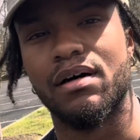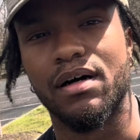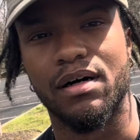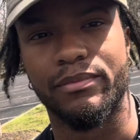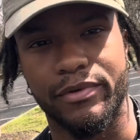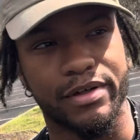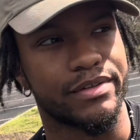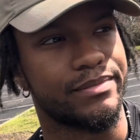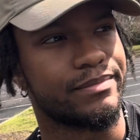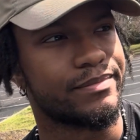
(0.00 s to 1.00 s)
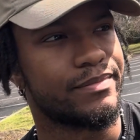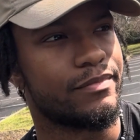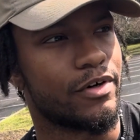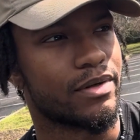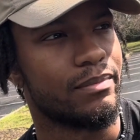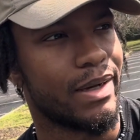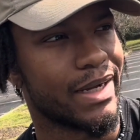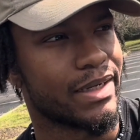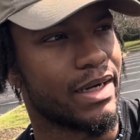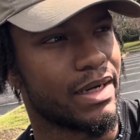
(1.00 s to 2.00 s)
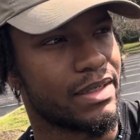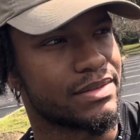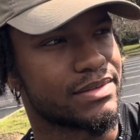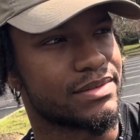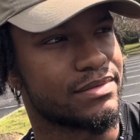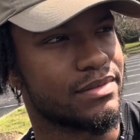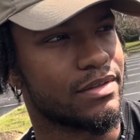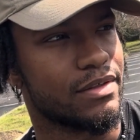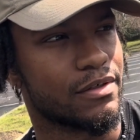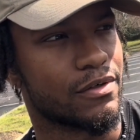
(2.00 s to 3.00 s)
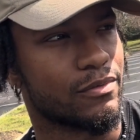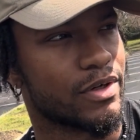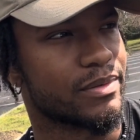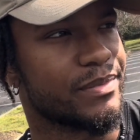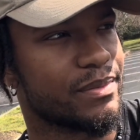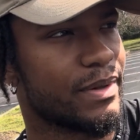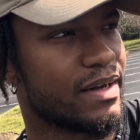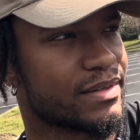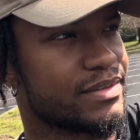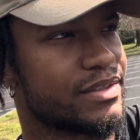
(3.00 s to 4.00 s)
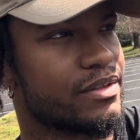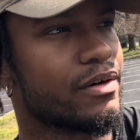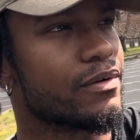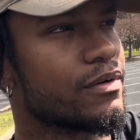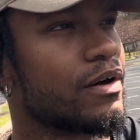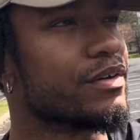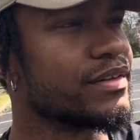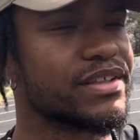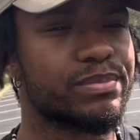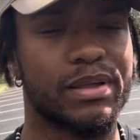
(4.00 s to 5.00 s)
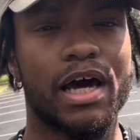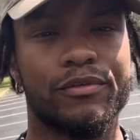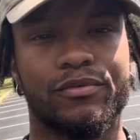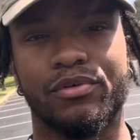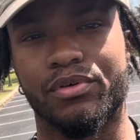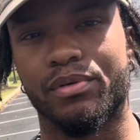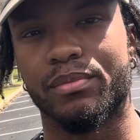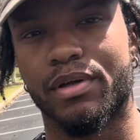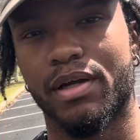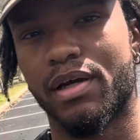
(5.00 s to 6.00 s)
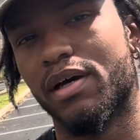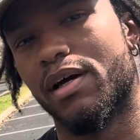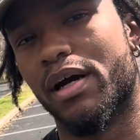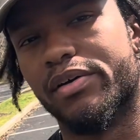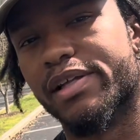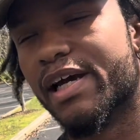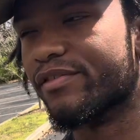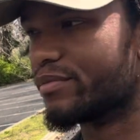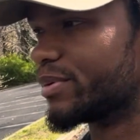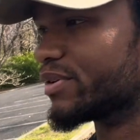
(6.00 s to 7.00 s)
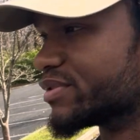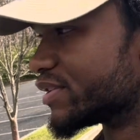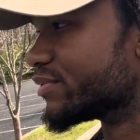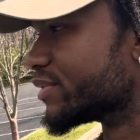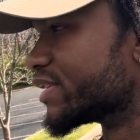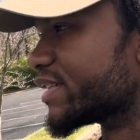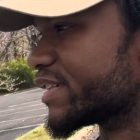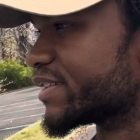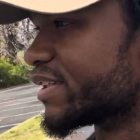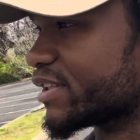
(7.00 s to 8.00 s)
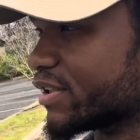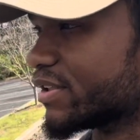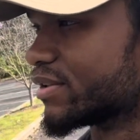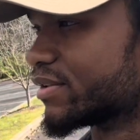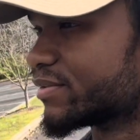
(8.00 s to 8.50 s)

Um, welcome, welcome back, guys, or welcome me back. You know, on this platform, I really haven't posted really anything on